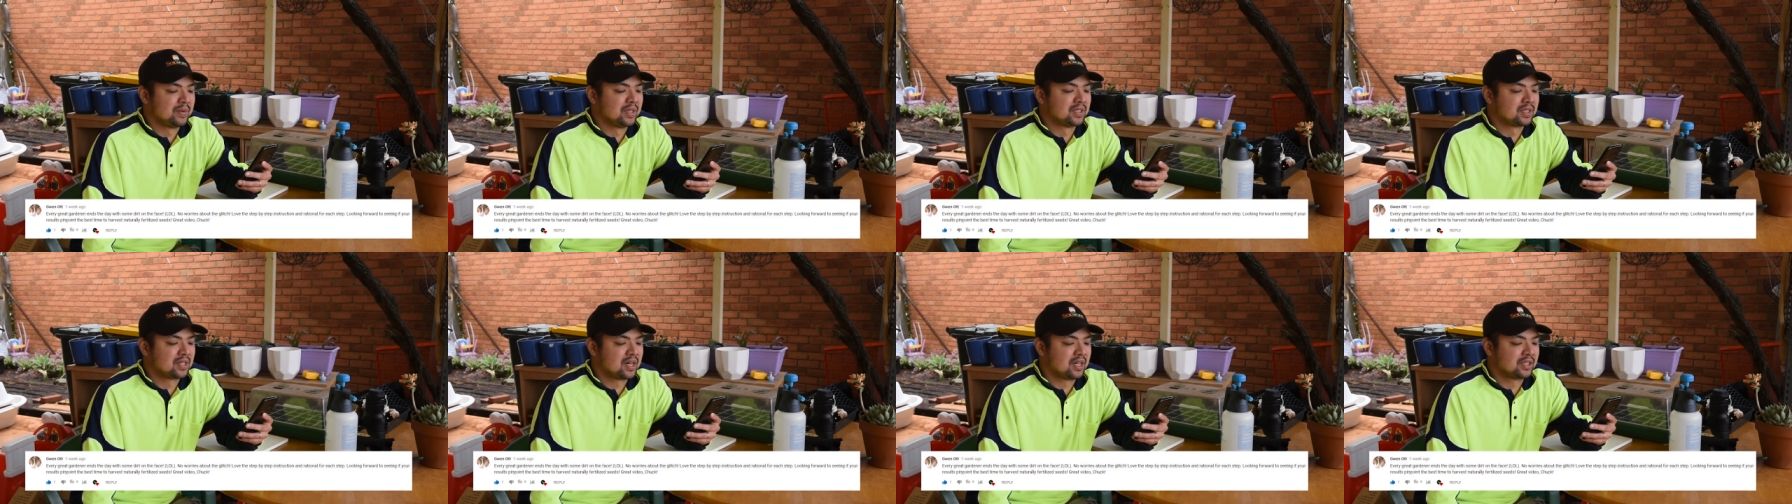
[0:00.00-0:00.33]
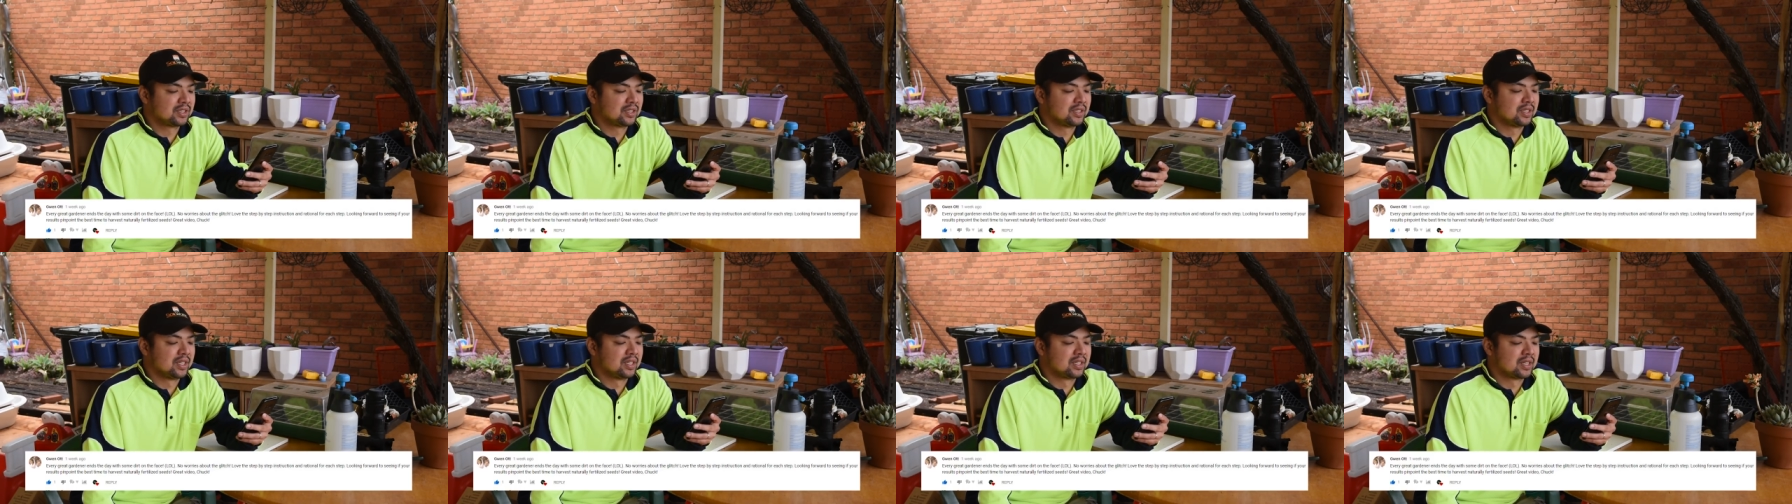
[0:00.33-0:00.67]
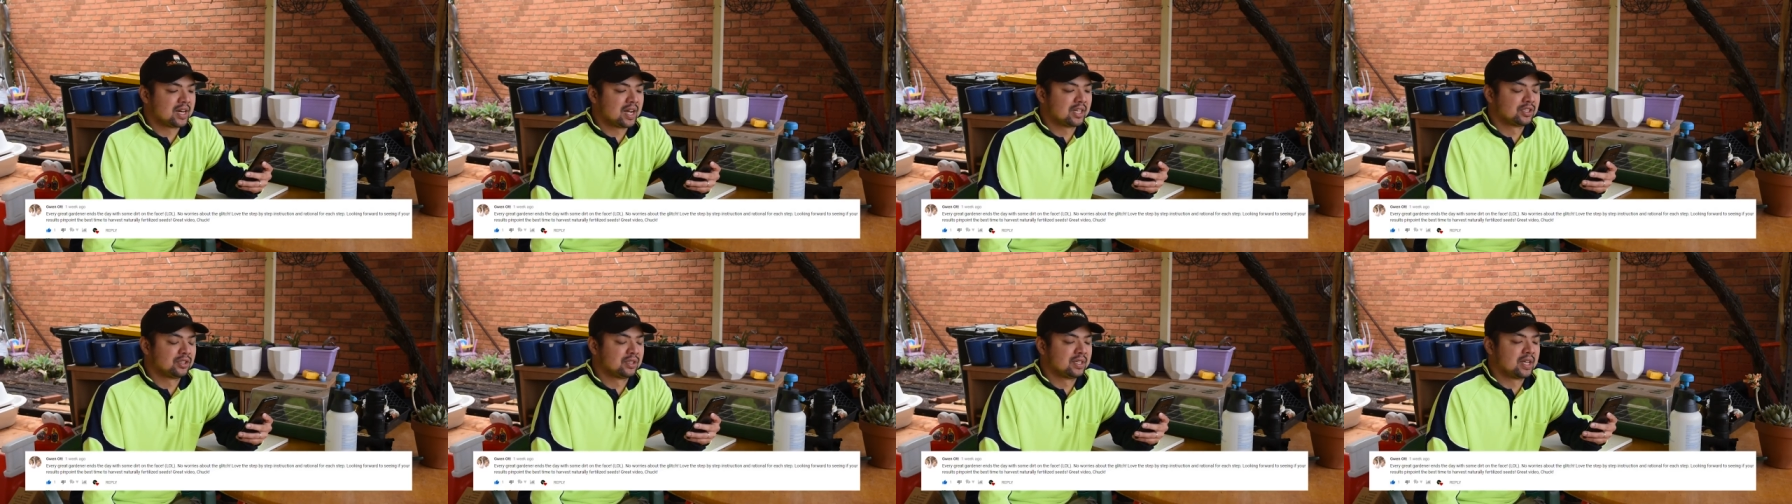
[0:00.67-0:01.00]
-step instruction and
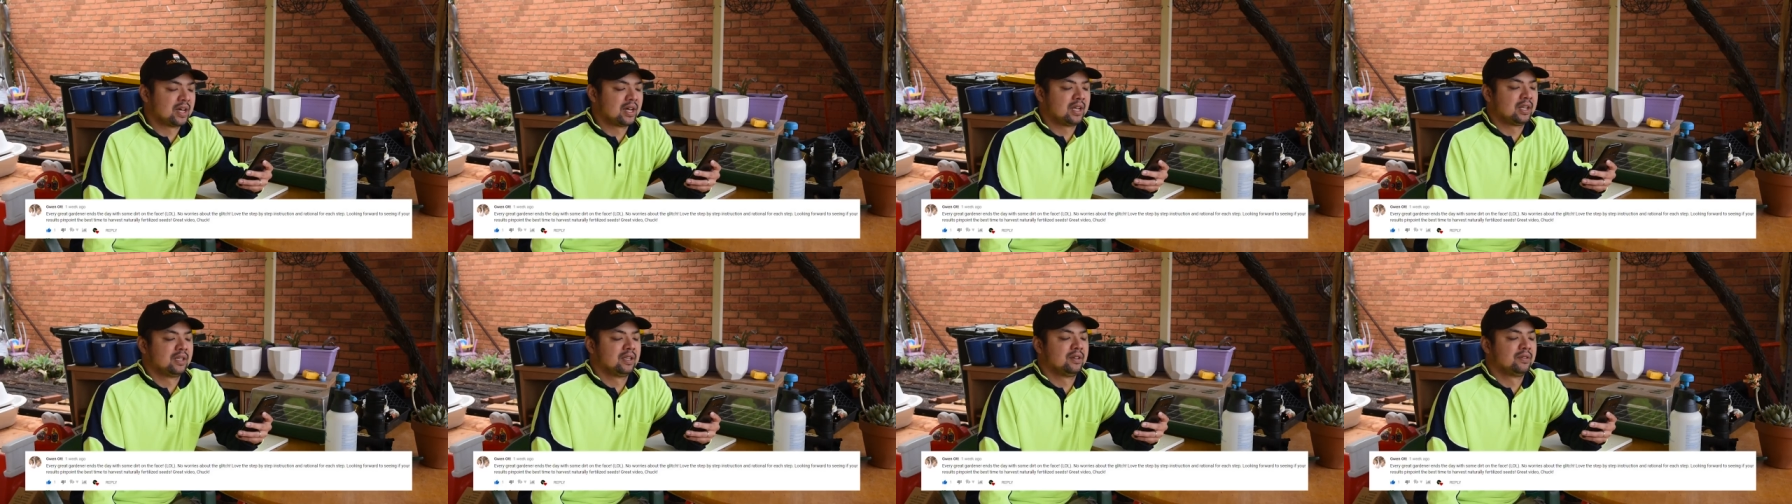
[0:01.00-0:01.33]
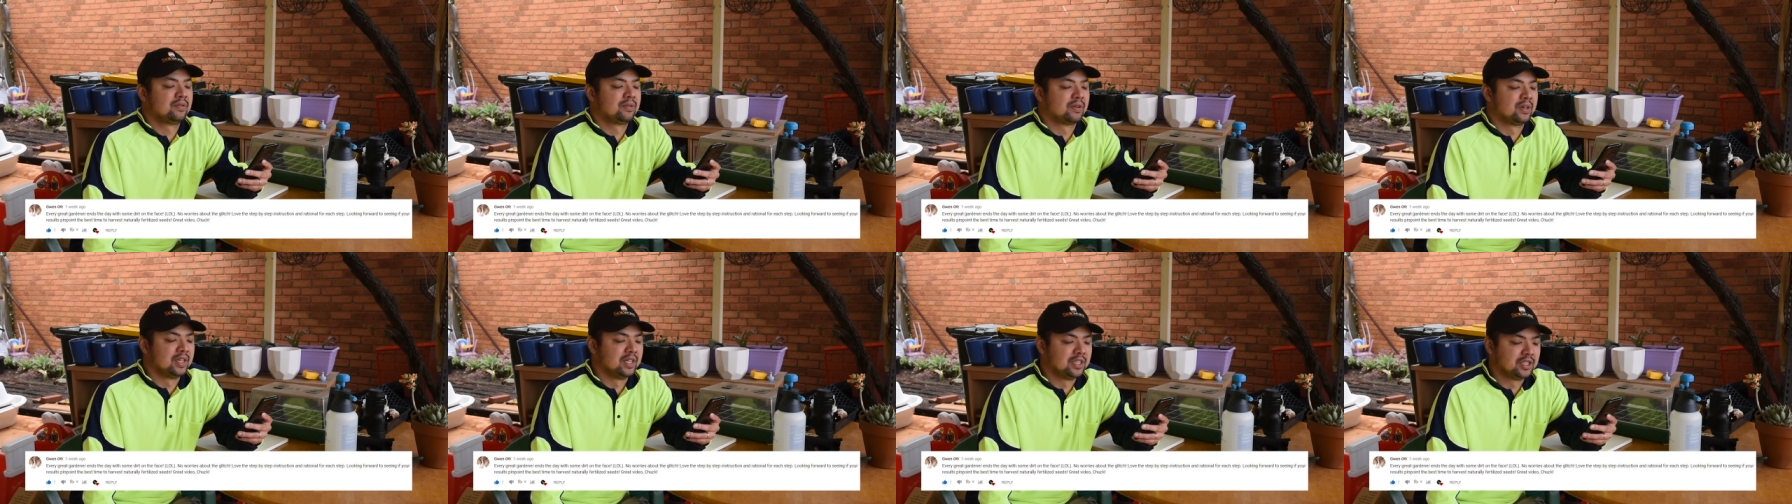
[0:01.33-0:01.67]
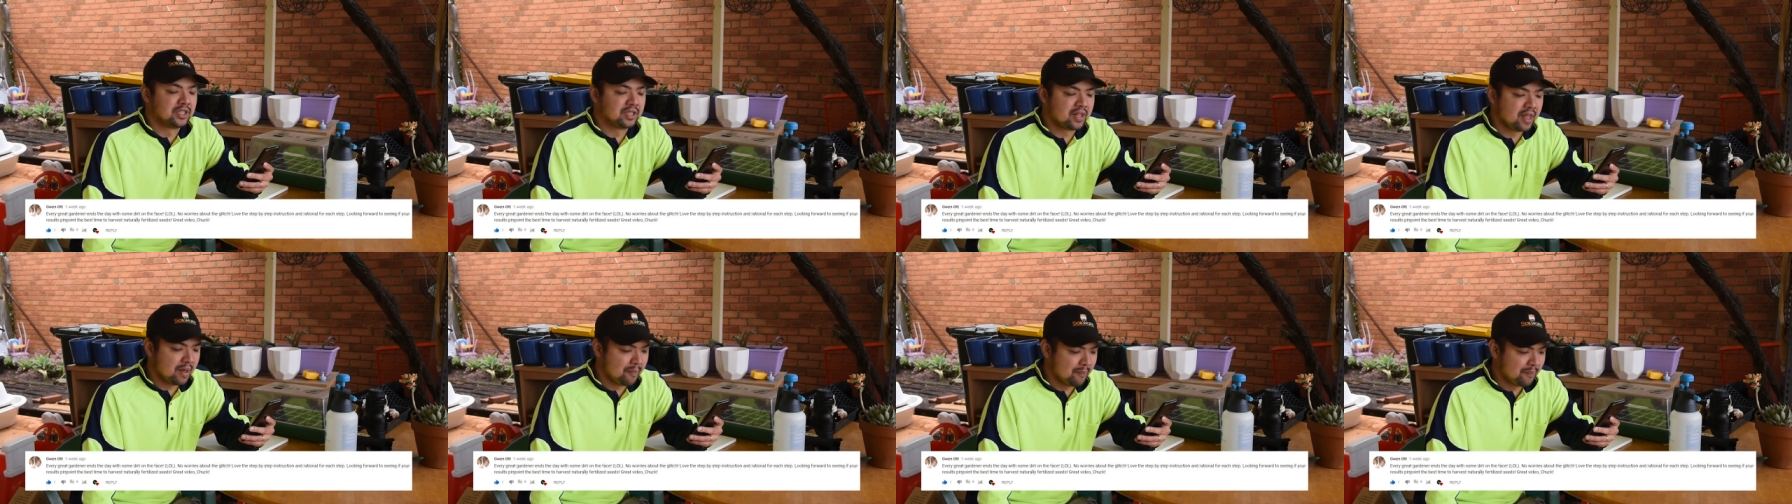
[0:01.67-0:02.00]
rationale for
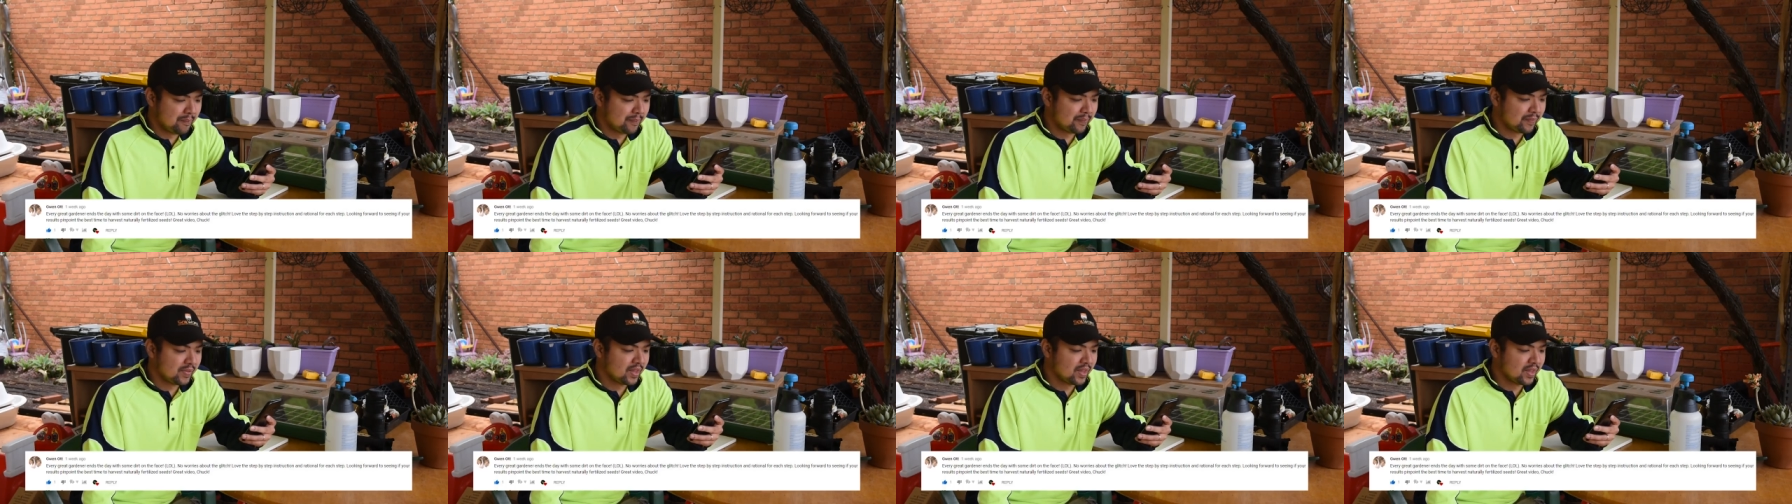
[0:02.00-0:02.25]
each step.